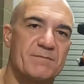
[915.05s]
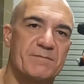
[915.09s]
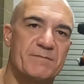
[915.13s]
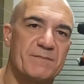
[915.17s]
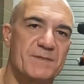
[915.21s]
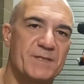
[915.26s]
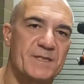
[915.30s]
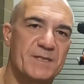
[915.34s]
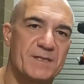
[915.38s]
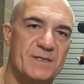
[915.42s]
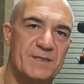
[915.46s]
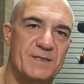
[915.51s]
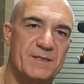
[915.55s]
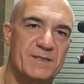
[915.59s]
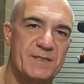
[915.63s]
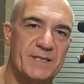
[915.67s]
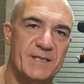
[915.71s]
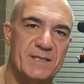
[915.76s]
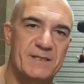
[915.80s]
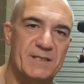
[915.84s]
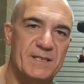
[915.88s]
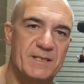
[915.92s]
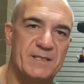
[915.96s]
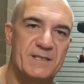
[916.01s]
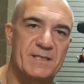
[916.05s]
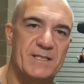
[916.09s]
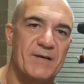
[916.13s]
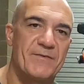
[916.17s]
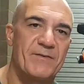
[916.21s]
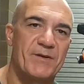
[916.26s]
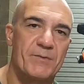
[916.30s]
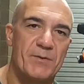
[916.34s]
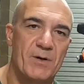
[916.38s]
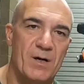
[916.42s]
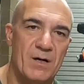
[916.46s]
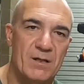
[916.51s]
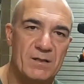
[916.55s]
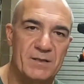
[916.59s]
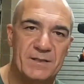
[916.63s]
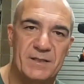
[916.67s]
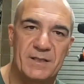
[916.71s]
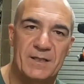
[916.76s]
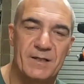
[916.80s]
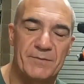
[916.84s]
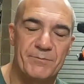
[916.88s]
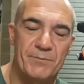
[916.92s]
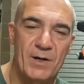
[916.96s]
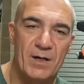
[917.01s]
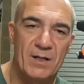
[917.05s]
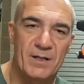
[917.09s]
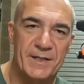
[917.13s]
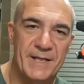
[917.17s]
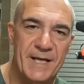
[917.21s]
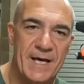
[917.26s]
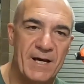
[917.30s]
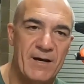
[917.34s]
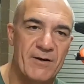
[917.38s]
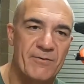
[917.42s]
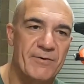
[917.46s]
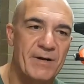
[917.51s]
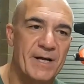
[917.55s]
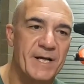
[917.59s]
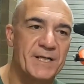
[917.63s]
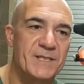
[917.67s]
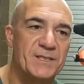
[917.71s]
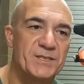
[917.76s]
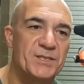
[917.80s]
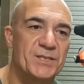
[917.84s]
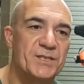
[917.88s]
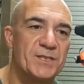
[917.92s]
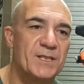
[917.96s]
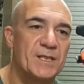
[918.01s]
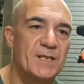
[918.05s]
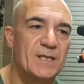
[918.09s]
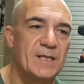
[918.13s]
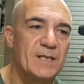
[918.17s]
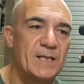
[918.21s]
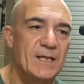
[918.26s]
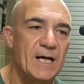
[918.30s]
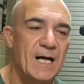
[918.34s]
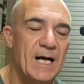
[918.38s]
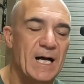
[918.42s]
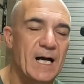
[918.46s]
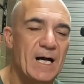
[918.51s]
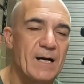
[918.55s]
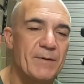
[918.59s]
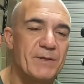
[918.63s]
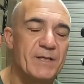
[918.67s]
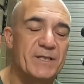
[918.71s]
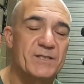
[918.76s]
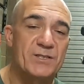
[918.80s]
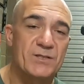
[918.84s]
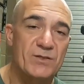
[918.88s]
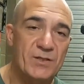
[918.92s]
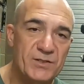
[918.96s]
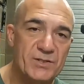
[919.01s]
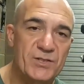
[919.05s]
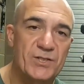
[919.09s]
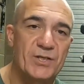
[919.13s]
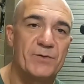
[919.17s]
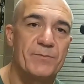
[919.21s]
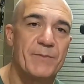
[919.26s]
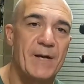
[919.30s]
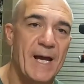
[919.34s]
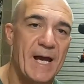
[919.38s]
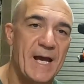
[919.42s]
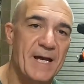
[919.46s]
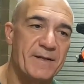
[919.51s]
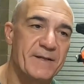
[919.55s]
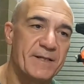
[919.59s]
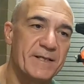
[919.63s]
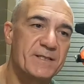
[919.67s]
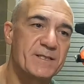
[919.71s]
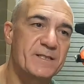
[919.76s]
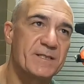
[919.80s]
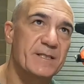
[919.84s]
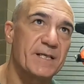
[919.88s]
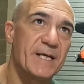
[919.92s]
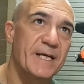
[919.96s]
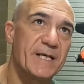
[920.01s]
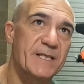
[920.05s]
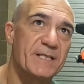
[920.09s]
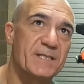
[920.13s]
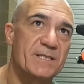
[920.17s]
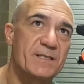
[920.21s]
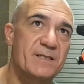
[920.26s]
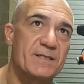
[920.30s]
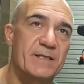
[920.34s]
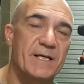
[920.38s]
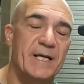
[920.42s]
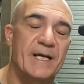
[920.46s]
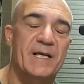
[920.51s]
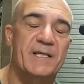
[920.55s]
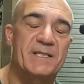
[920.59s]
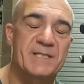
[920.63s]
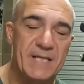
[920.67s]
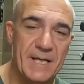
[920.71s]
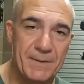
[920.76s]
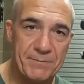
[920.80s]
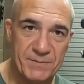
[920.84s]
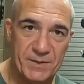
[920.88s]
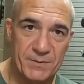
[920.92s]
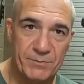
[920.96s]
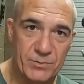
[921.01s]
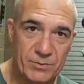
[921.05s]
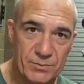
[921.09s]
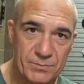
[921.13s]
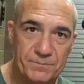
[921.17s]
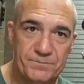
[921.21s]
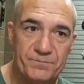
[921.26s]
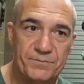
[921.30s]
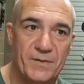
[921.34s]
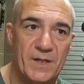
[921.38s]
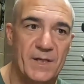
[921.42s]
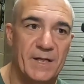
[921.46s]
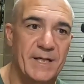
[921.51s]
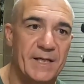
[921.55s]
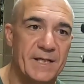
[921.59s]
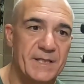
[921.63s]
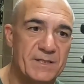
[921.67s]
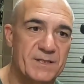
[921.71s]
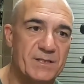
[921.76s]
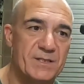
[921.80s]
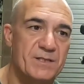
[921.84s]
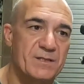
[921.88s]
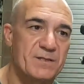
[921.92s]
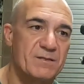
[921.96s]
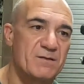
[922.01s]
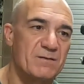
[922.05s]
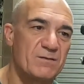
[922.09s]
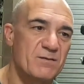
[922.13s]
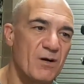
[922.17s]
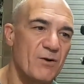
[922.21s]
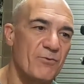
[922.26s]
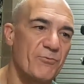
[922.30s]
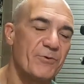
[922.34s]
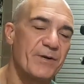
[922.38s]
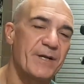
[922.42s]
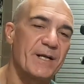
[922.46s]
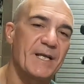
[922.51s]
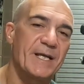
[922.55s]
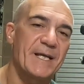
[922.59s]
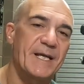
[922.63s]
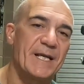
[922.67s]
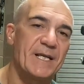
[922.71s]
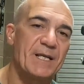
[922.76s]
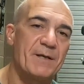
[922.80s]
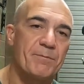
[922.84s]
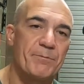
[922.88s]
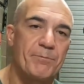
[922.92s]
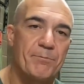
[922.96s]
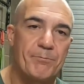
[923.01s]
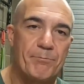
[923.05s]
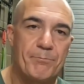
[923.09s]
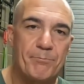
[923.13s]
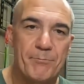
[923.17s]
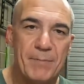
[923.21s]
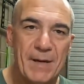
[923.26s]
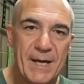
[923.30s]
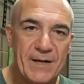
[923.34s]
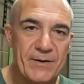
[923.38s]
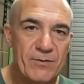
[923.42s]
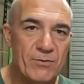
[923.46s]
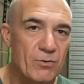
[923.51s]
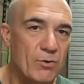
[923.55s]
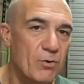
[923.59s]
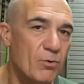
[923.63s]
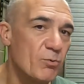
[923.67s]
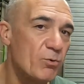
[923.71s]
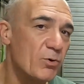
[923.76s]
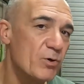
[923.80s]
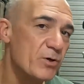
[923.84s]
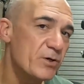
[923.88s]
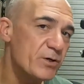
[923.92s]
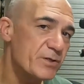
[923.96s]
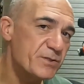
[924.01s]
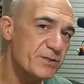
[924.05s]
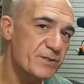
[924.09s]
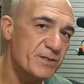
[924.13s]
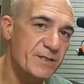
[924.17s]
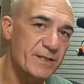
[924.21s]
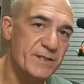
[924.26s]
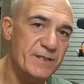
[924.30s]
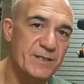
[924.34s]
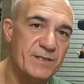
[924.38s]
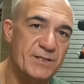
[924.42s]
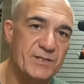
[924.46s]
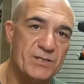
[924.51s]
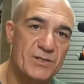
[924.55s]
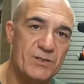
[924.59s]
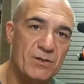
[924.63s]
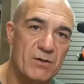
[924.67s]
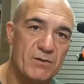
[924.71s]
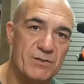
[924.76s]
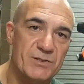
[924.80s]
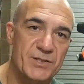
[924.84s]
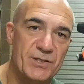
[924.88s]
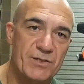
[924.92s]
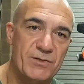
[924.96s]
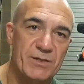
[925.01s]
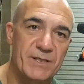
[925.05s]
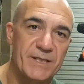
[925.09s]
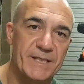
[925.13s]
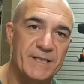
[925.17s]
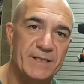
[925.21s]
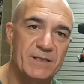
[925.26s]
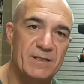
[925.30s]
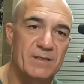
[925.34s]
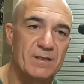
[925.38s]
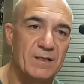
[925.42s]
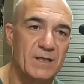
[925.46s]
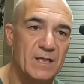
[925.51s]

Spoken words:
60, 70 mile an hour range, it's not too bad. It's acceptable. It's not really any better or worse than the stock screen.